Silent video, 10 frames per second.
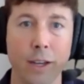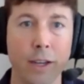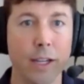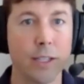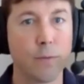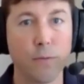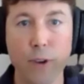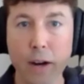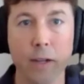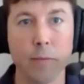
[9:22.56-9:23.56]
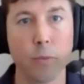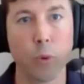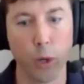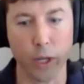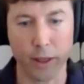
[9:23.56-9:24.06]
it's very
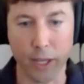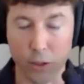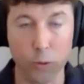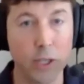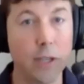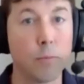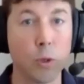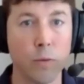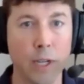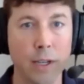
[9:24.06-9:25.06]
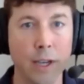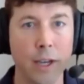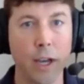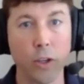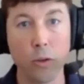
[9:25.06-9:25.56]
important that you keep moving
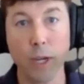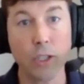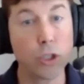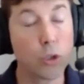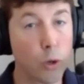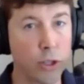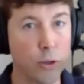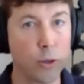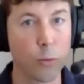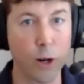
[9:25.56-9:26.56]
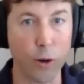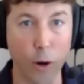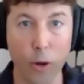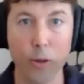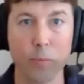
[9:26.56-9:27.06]
and you make sure that you can work
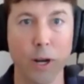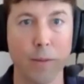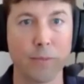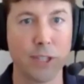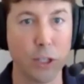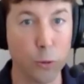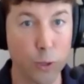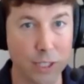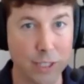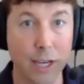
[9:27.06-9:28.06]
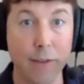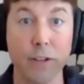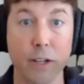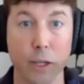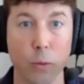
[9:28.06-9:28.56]
all the problems that you can
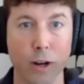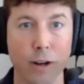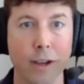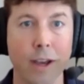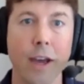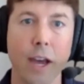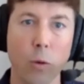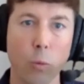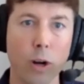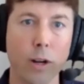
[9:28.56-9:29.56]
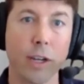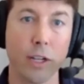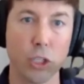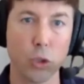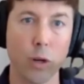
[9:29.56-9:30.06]
definitely work and work in a
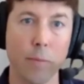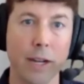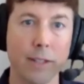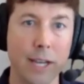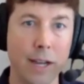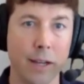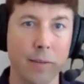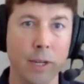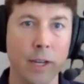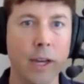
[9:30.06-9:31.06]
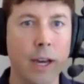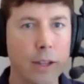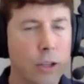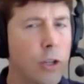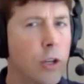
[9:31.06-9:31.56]
short amount of time. And
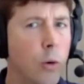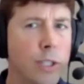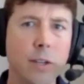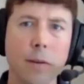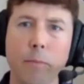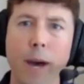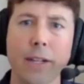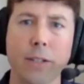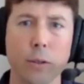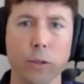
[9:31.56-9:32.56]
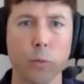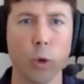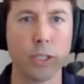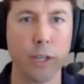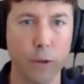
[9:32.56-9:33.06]
you can always come back to those
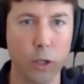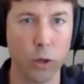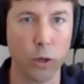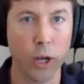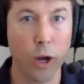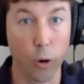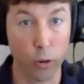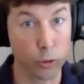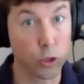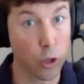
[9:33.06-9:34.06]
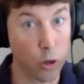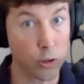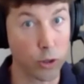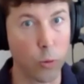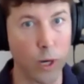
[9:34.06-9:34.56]
more difficult or those
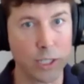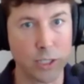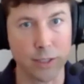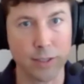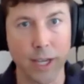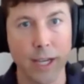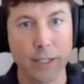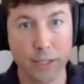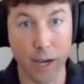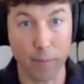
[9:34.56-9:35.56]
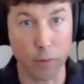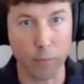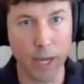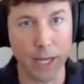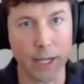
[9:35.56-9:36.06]
longer questions, time
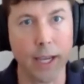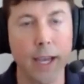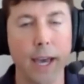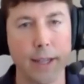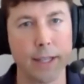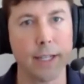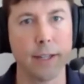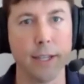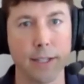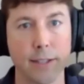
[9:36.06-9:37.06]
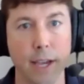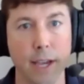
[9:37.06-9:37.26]
permitting, at the end of the exam.